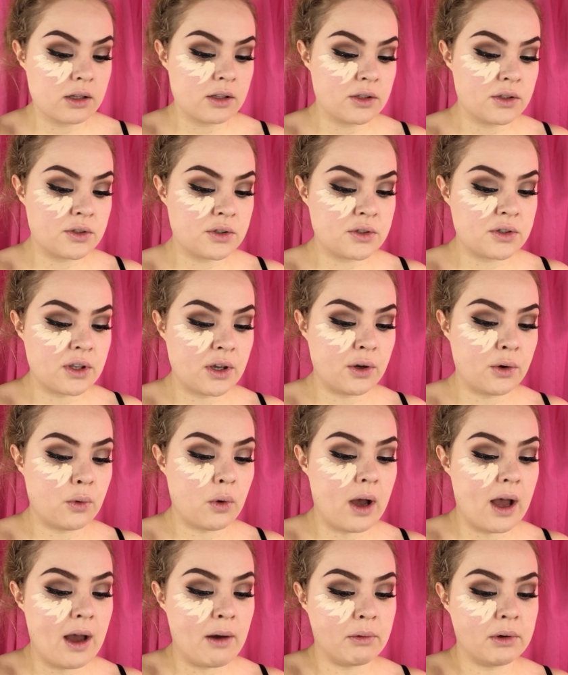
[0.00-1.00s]
So
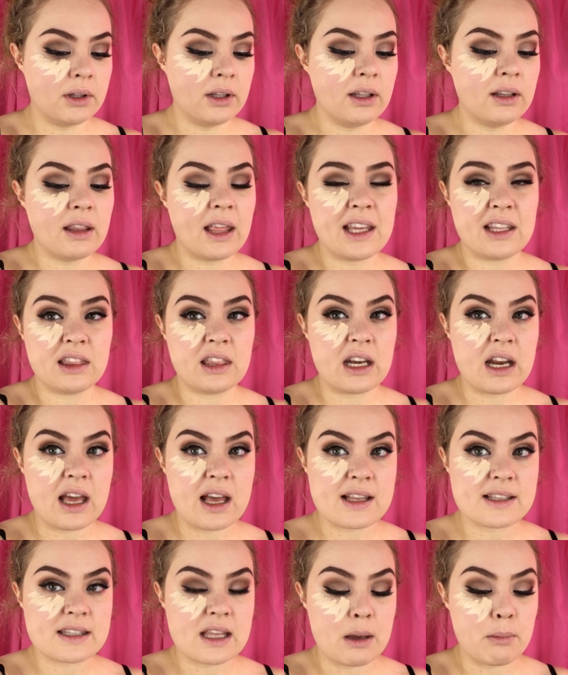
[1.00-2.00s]
I really like that it
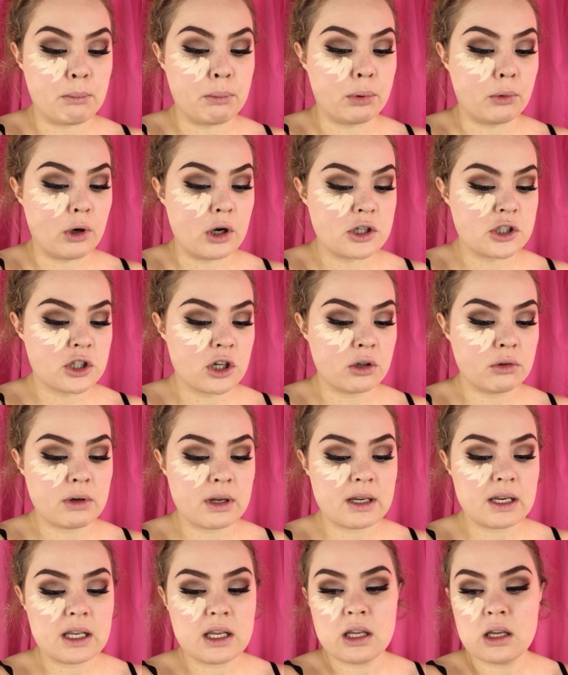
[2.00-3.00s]
has that brush
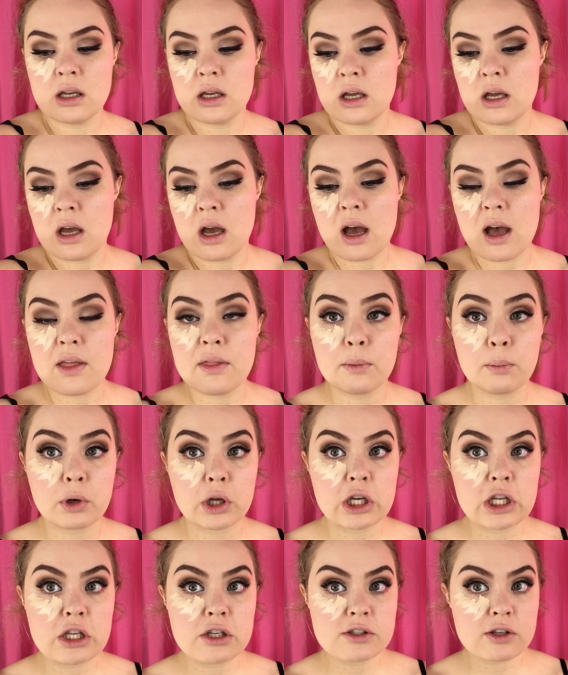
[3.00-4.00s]
already. And then we're
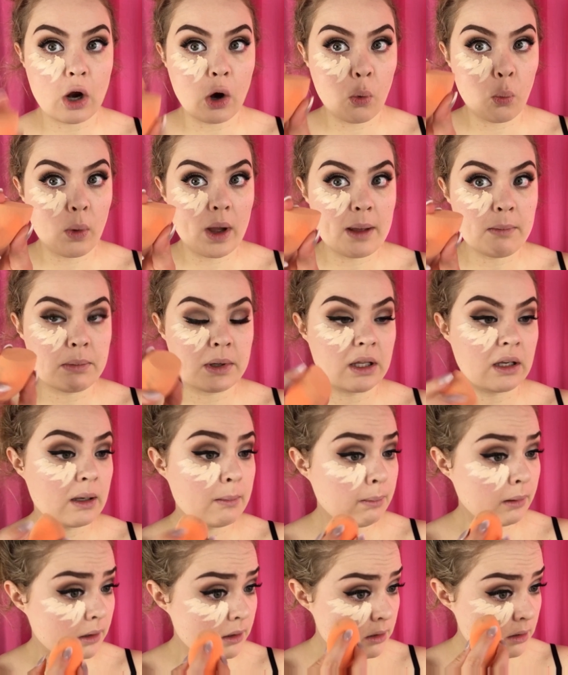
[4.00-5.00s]
going to use our Wet Beauty
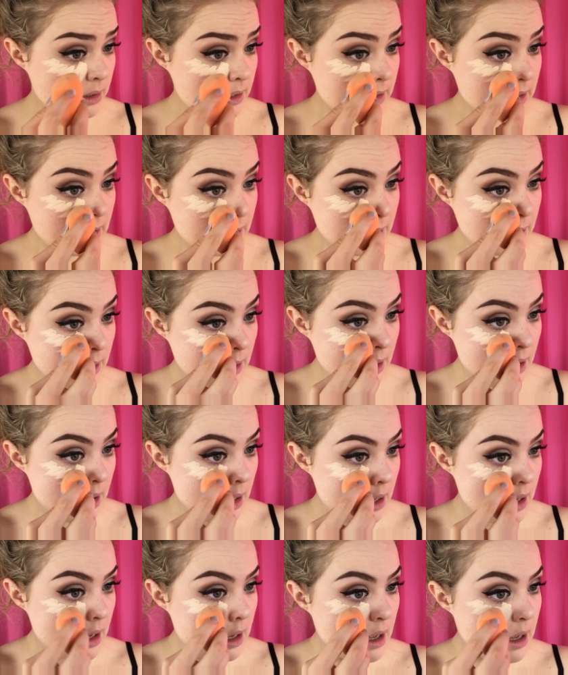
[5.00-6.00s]
blender again
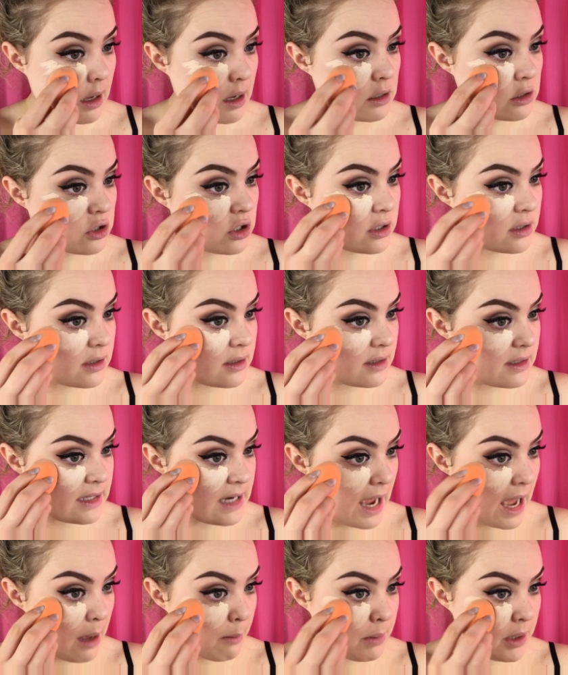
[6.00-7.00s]
and just
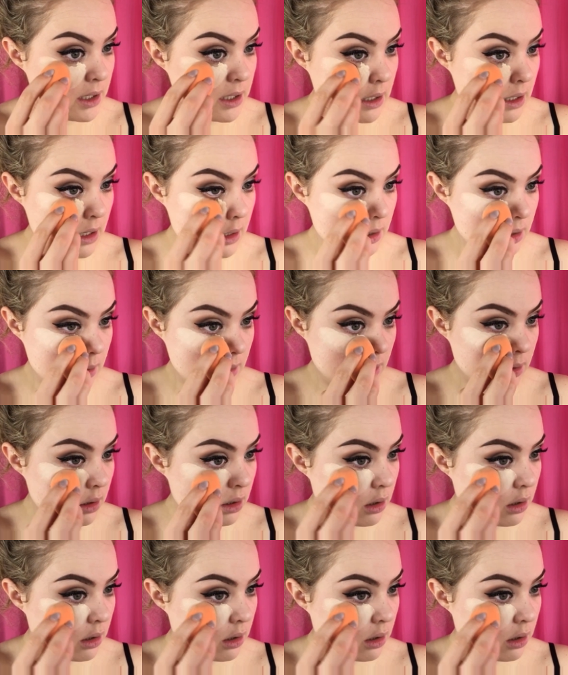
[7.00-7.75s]
dab it in.